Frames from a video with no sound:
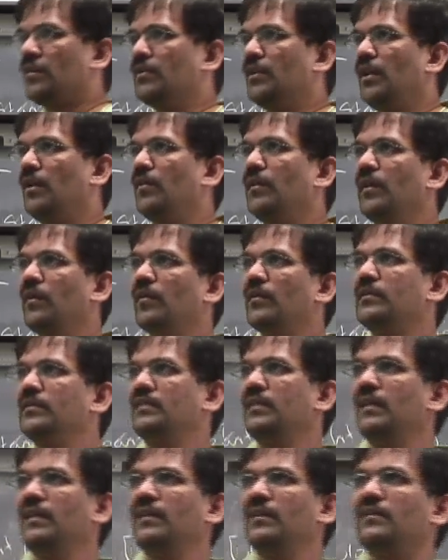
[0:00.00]
you'll
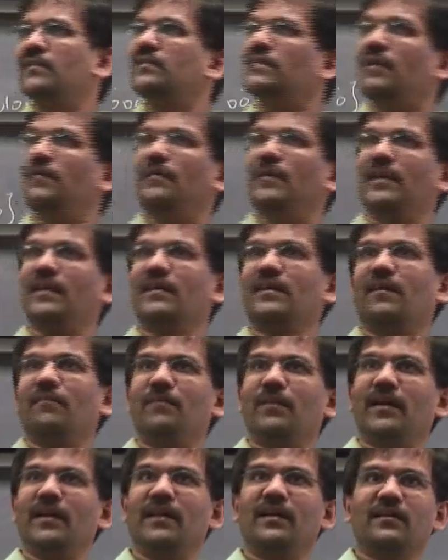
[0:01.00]
see somebody
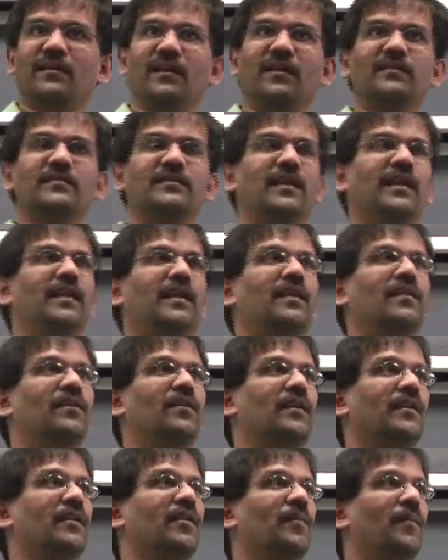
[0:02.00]
complaining and saying,
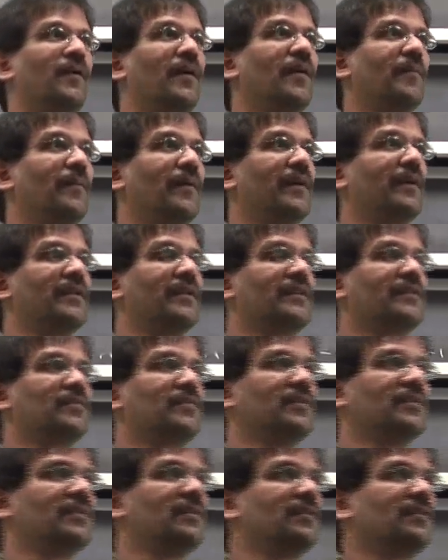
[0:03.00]
like your PowerPoint is